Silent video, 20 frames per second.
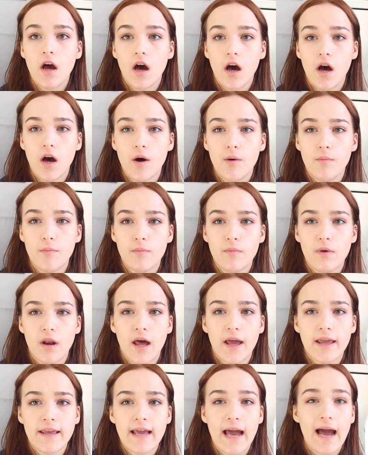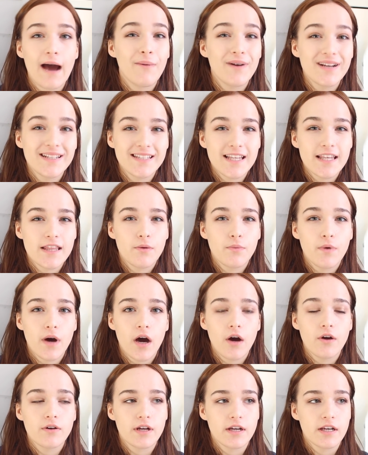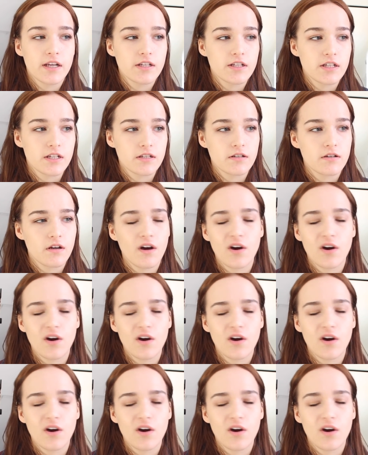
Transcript: like how I see the world, and it did,